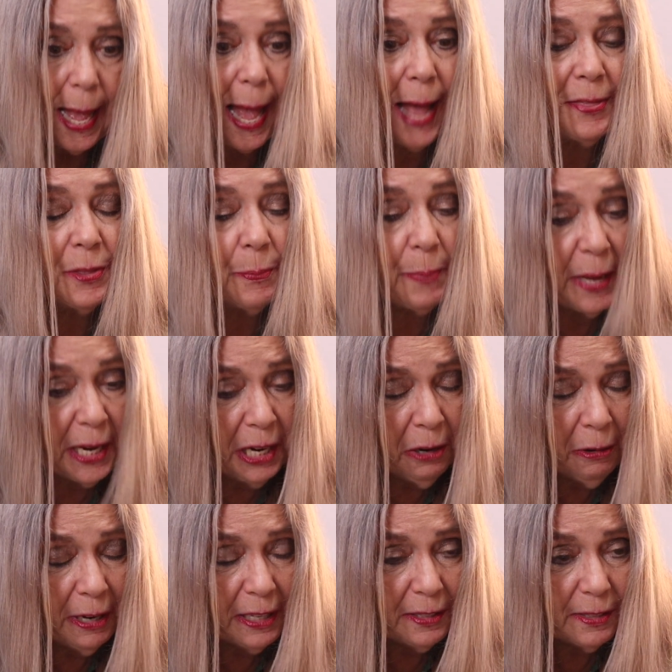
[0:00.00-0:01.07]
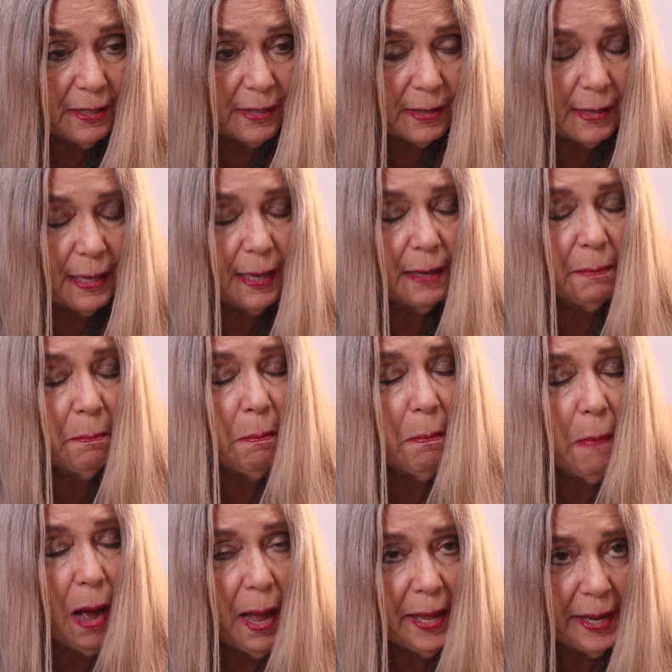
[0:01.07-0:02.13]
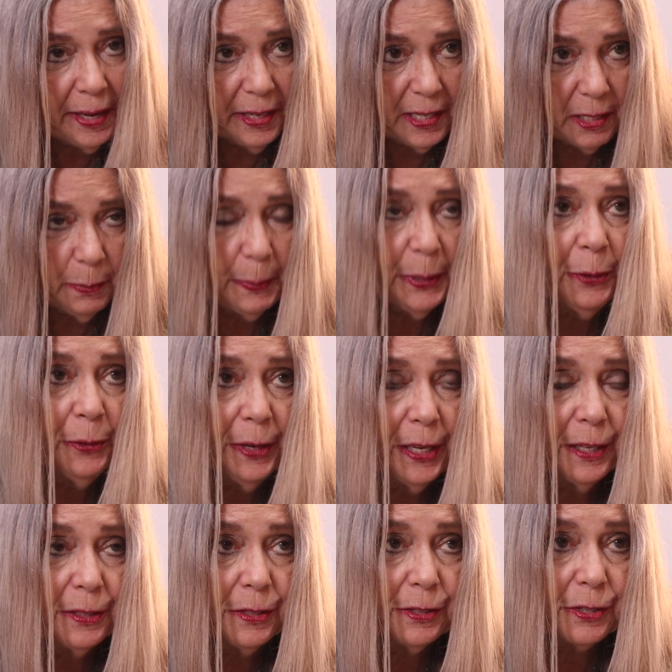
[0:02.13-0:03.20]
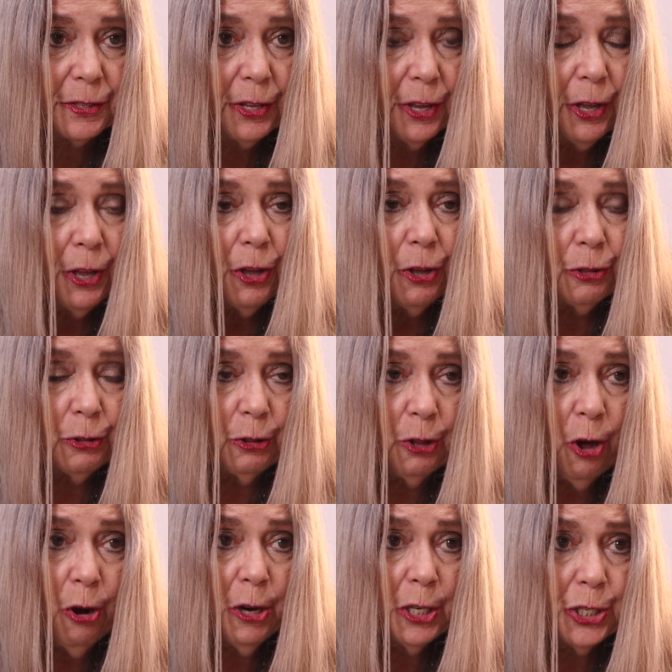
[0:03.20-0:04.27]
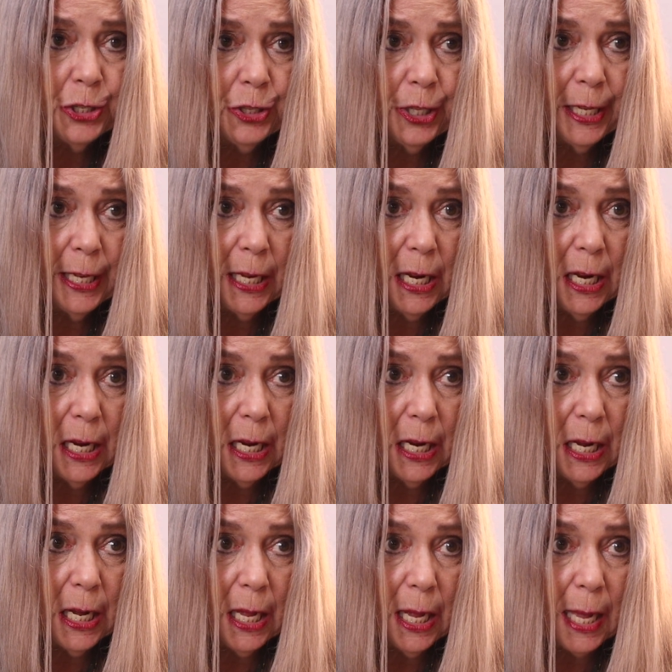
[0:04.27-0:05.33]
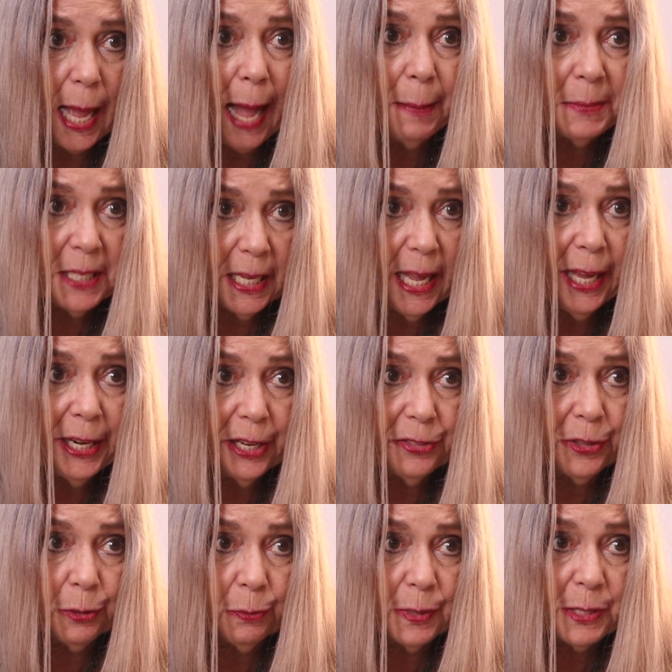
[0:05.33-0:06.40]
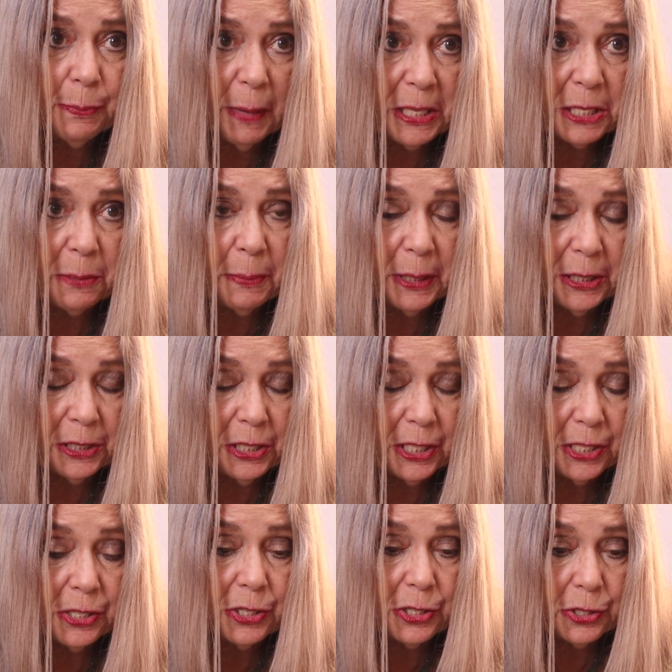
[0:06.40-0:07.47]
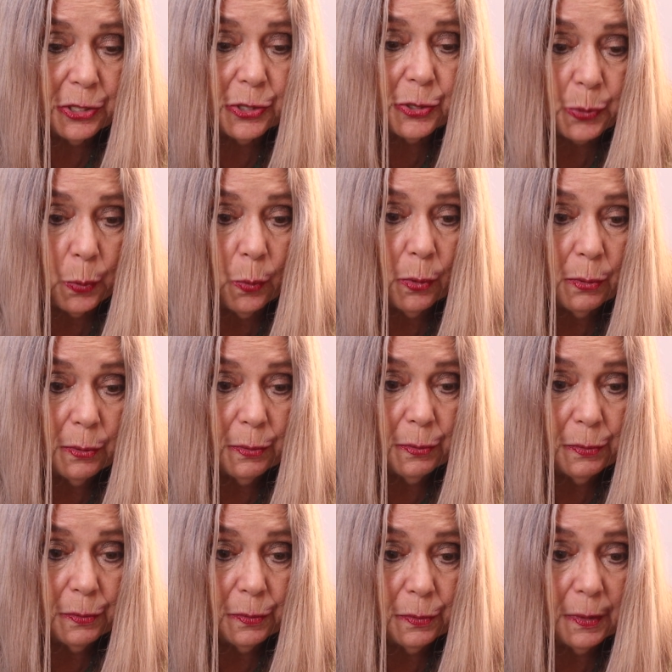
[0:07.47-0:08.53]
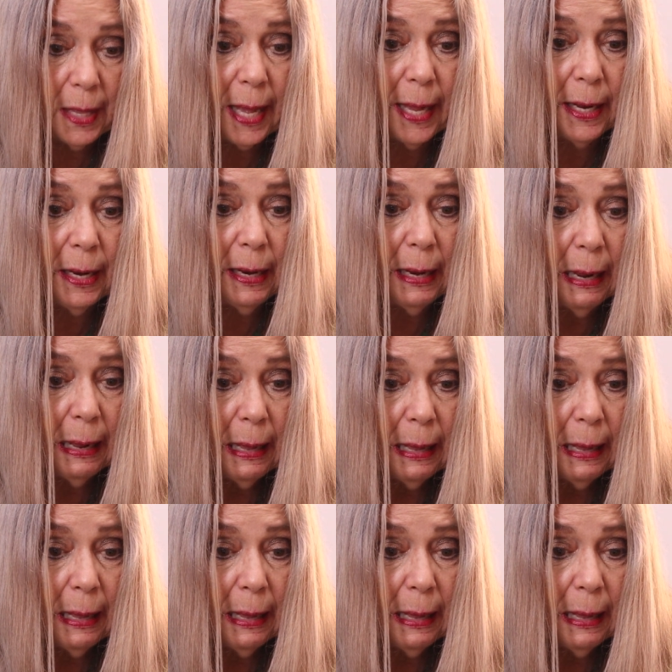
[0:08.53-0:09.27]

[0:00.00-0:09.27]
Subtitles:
And the parents, in my experience, largely abdicated their responsibilities to the school. They